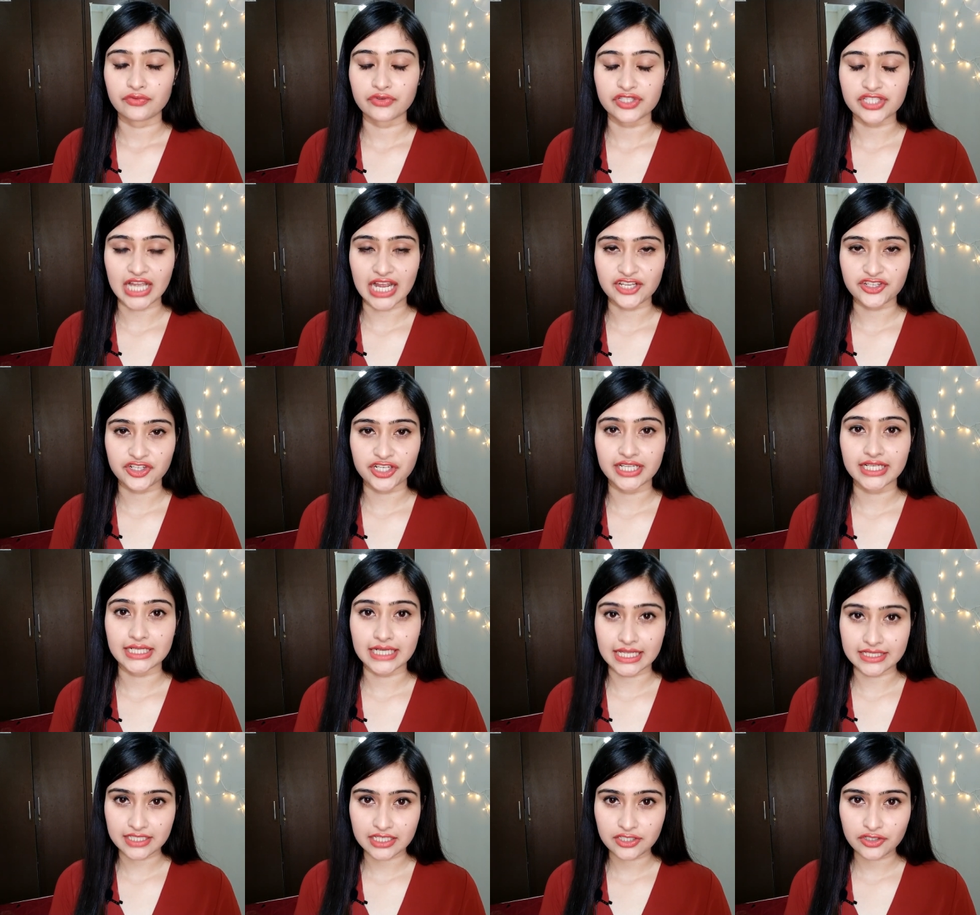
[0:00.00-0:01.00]
which actually
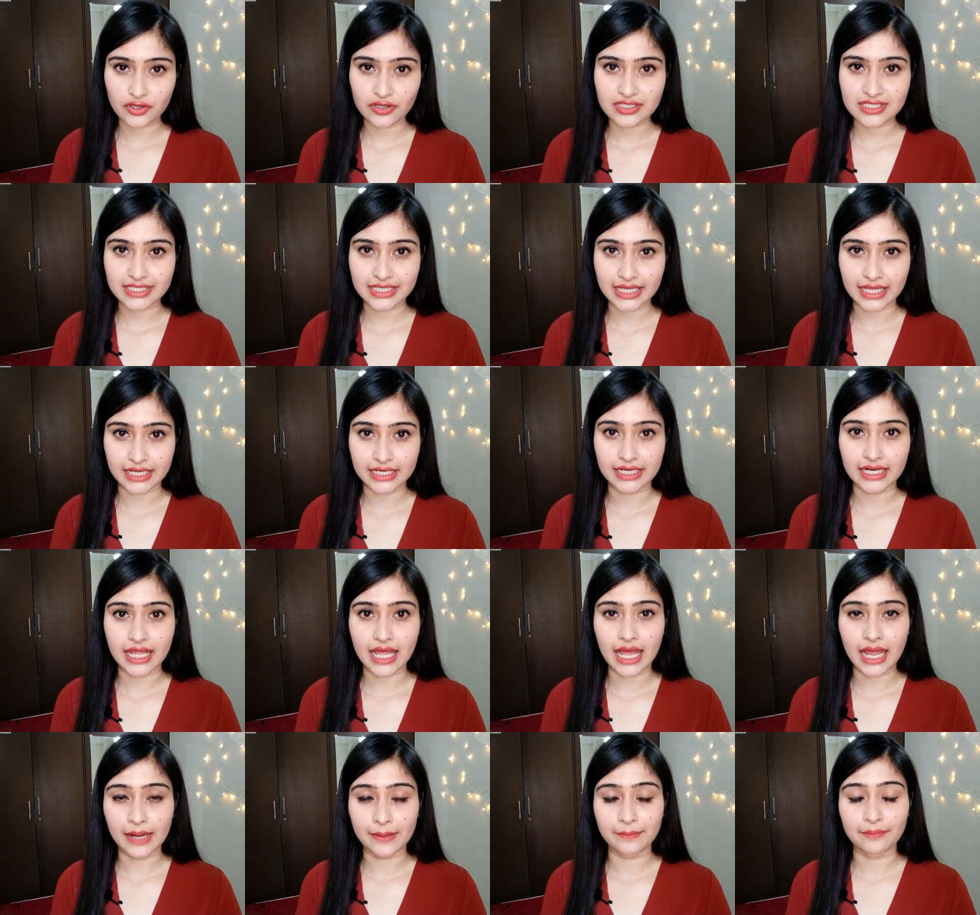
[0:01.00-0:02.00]
cleanses your skin
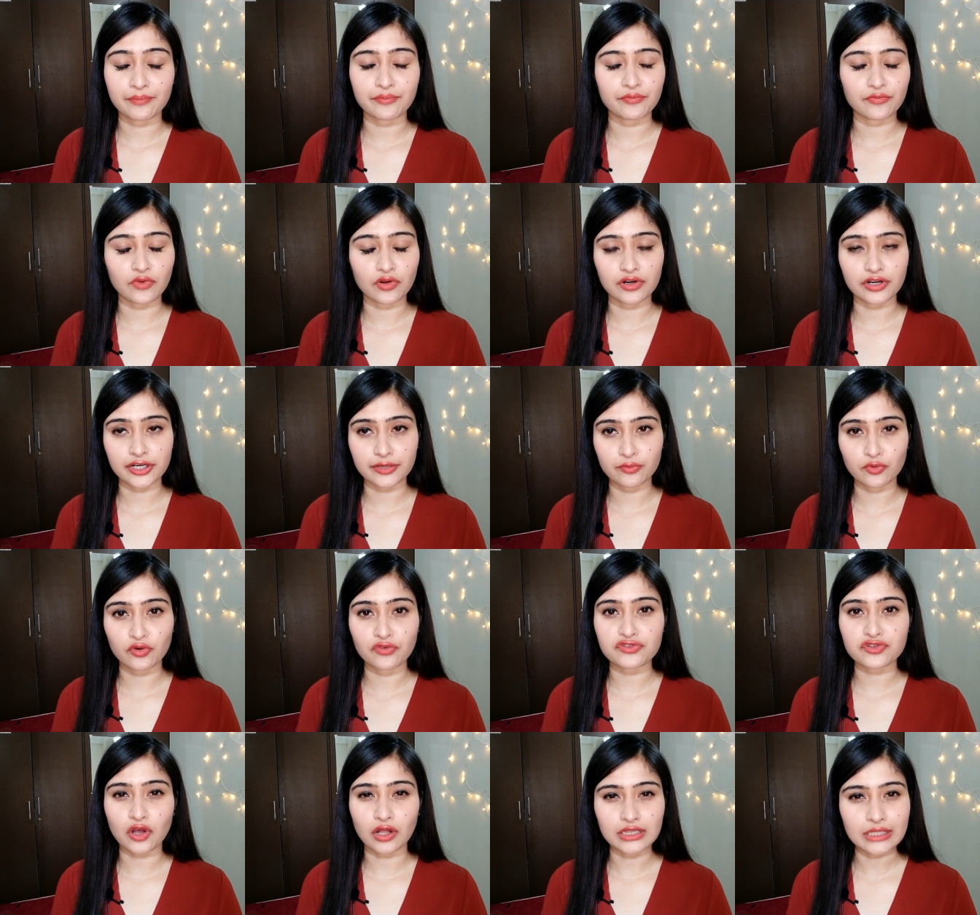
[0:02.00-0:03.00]
and
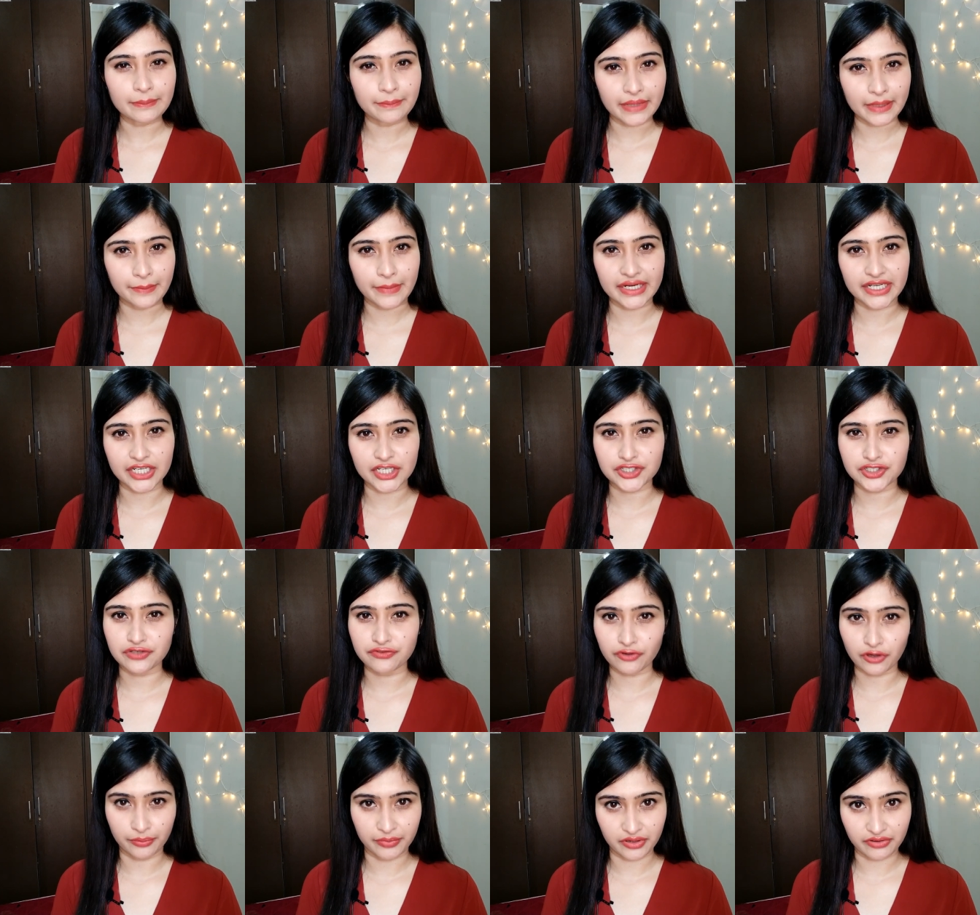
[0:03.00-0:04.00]
removes all the
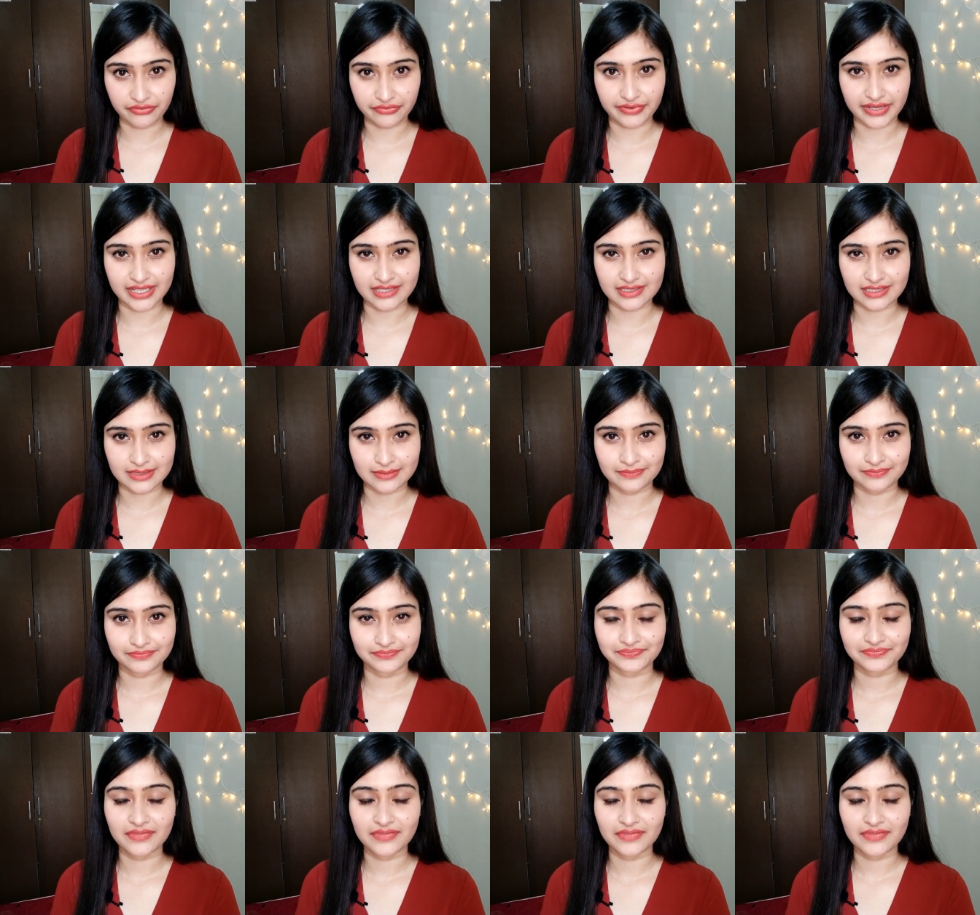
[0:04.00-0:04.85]
pigmentation from your face.